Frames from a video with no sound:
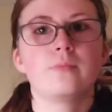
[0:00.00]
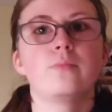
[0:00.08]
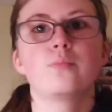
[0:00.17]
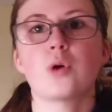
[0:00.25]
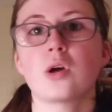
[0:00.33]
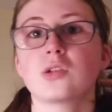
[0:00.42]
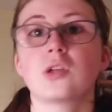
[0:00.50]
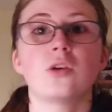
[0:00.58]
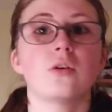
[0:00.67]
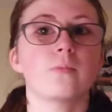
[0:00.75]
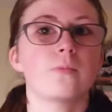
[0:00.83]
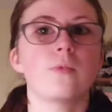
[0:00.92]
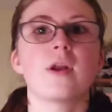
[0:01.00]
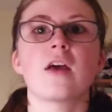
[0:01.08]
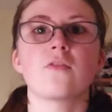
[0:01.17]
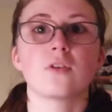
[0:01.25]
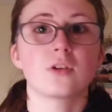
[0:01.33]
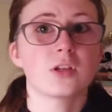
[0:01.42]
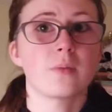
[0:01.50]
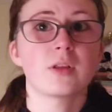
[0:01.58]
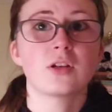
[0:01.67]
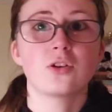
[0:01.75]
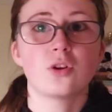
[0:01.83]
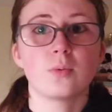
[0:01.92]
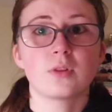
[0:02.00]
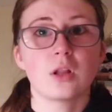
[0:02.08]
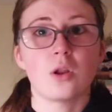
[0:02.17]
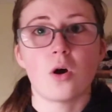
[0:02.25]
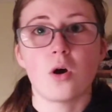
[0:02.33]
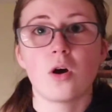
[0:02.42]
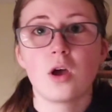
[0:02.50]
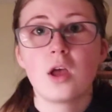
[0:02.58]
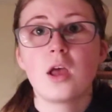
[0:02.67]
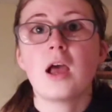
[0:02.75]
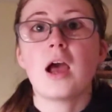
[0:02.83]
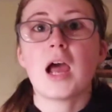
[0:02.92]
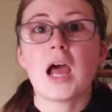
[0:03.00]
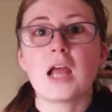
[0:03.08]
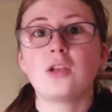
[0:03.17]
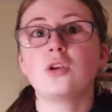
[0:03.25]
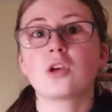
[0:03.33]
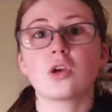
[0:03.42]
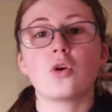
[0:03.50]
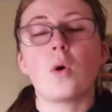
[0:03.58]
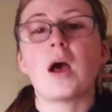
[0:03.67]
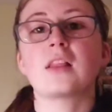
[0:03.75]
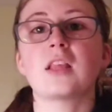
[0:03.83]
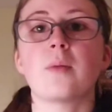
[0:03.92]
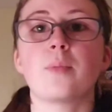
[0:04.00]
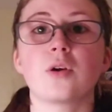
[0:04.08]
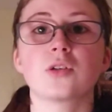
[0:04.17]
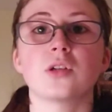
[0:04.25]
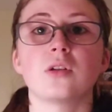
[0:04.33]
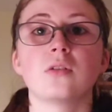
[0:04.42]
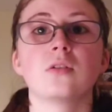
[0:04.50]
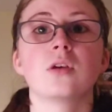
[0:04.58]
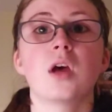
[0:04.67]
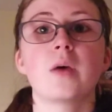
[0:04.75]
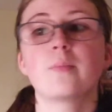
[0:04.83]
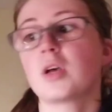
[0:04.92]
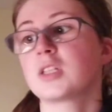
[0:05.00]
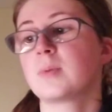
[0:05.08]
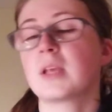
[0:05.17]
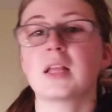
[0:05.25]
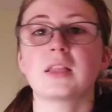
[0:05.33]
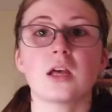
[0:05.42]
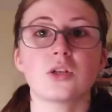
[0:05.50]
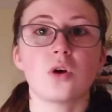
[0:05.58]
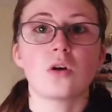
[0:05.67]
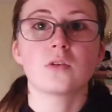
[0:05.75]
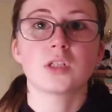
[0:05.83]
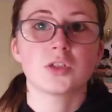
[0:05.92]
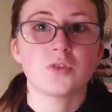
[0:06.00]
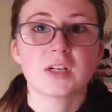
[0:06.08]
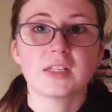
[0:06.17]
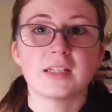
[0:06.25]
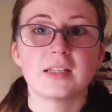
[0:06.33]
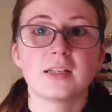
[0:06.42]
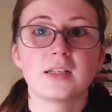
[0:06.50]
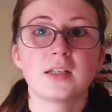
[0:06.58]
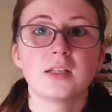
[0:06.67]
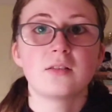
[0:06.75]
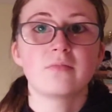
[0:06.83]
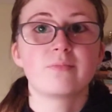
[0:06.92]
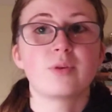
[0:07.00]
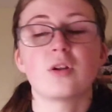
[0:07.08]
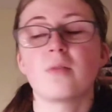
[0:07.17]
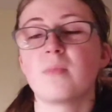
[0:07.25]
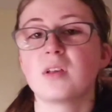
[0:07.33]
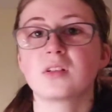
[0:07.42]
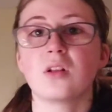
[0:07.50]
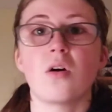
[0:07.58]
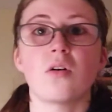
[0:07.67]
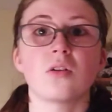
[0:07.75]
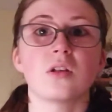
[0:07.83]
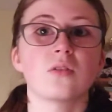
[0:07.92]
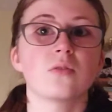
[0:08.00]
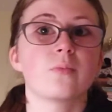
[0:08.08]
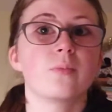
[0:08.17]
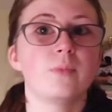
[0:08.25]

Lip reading: prosecute, whatever, something to do with the law, and you can go at that person and possibly get that dog restricted, put a muzzle on it, or,